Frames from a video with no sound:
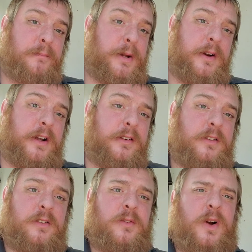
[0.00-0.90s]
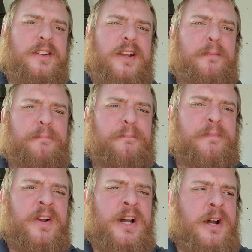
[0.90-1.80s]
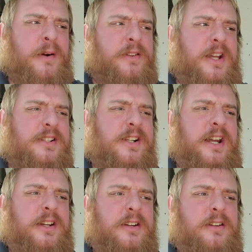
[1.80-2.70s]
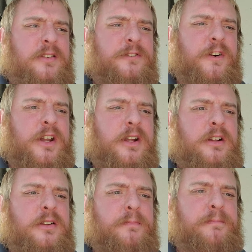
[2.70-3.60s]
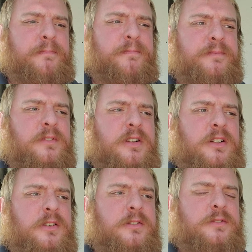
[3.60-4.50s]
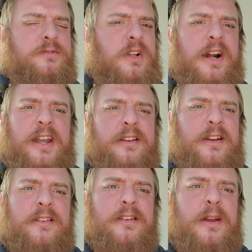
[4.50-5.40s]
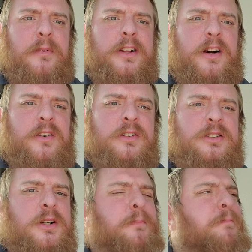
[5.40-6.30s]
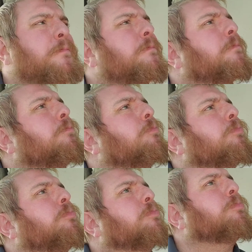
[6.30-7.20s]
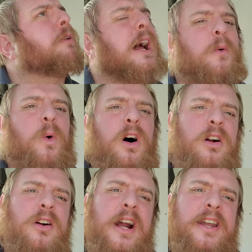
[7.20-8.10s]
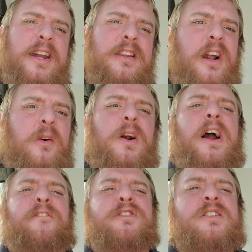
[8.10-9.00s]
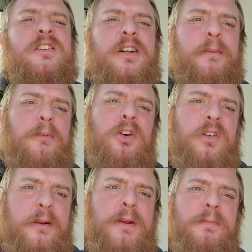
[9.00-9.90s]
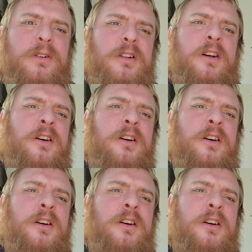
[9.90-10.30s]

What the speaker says: Period. Why do you think things like fucking, I can't think of the name right now, was it Blackwater got kicked out of Iraq for stealing and murdering people?